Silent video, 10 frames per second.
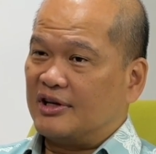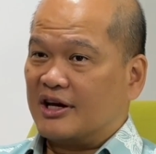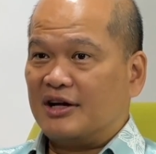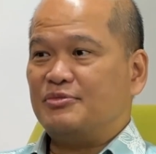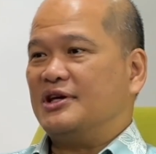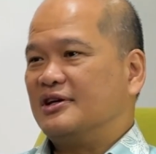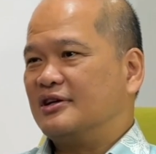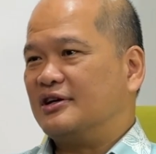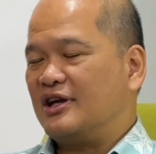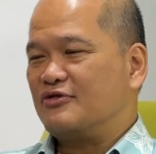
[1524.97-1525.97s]
They can't be.
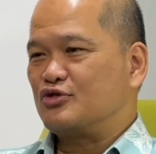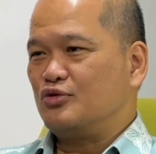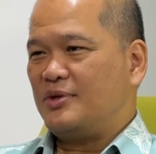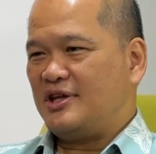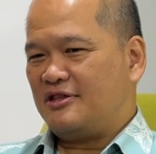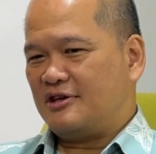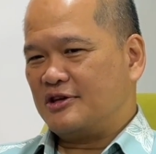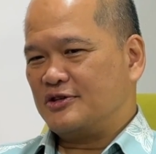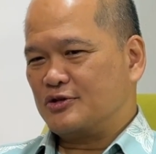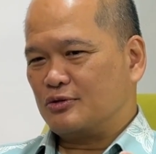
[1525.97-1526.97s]
They have so many
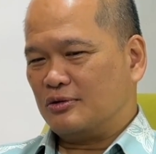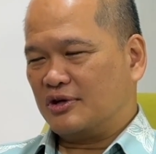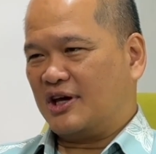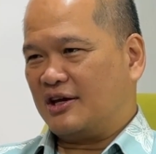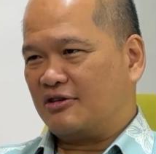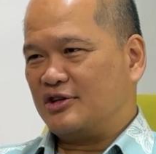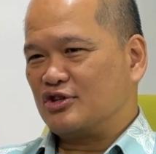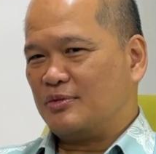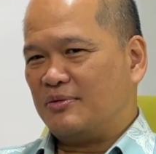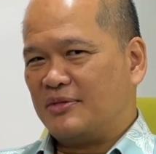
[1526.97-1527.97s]
things to look at, right?
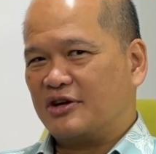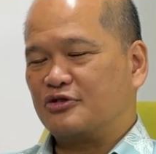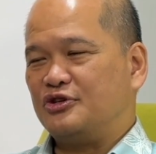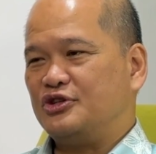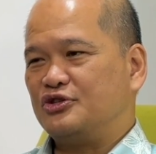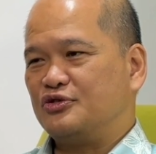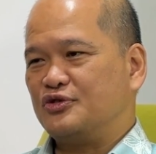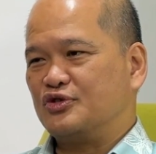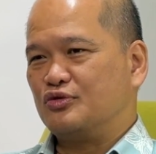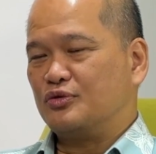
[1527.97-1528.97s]
So many macro
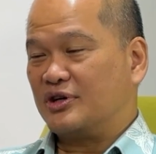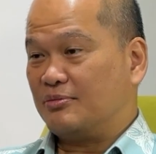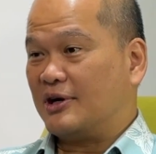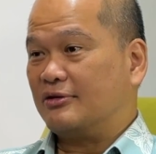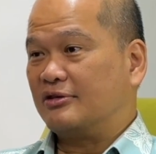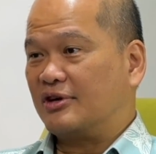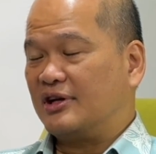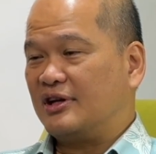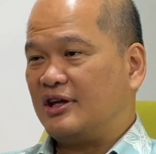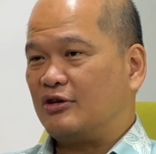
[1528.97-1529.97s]
issues to worry about, right?
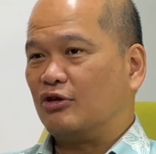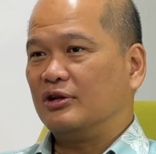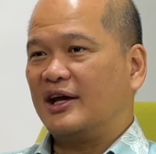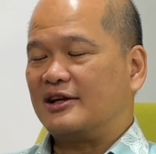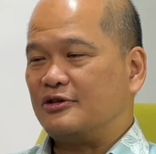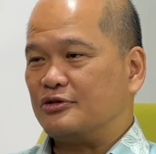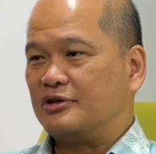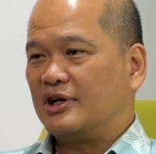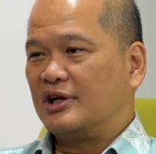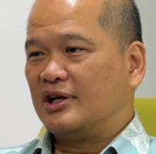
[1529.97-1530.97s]
That in all likelihood,
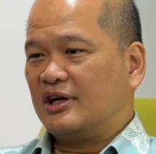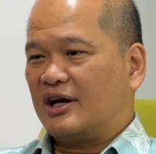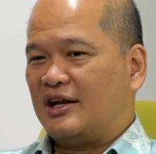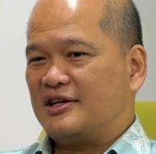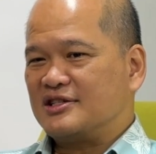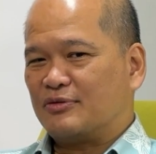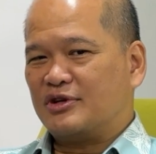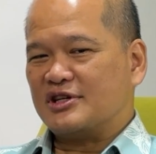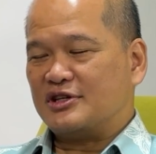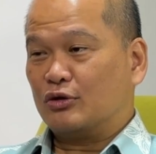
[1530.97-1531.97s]
unless someone
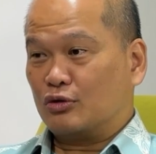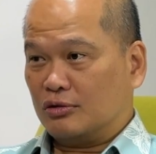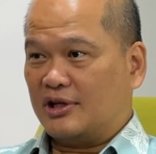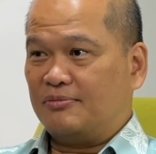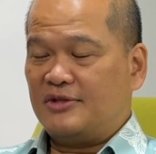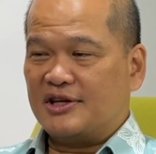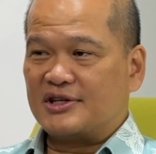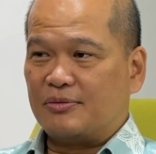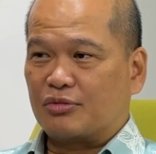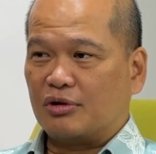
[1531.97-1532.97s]
has actually told them there's
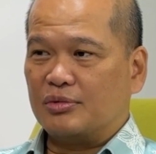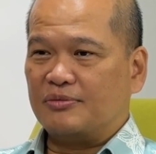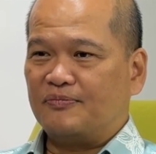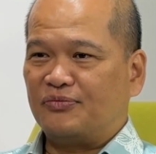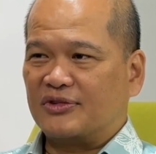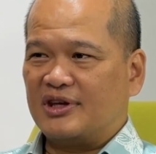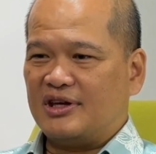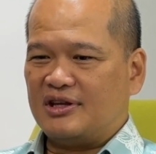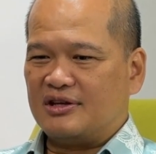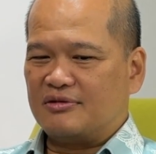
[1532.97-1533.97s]
a problem
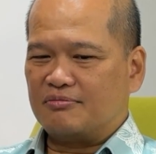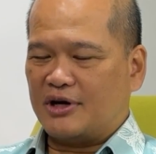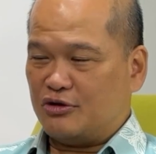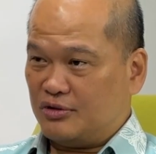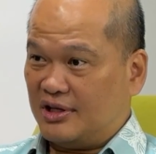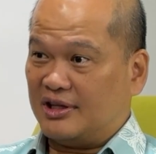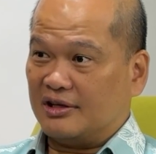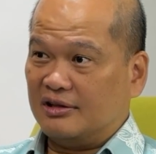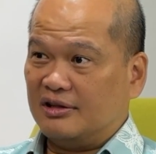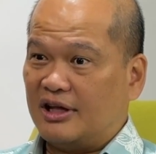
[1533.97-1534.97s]
in minute
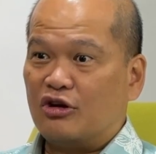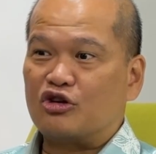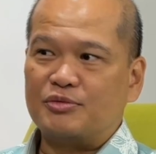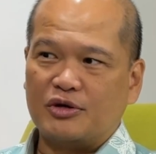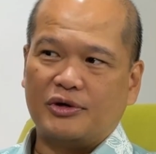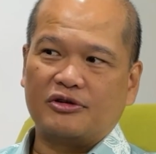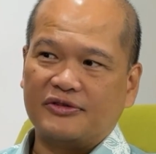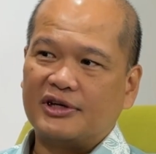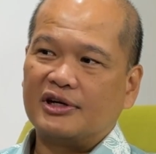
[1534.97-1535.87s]
detail, they're not going to be aware of it.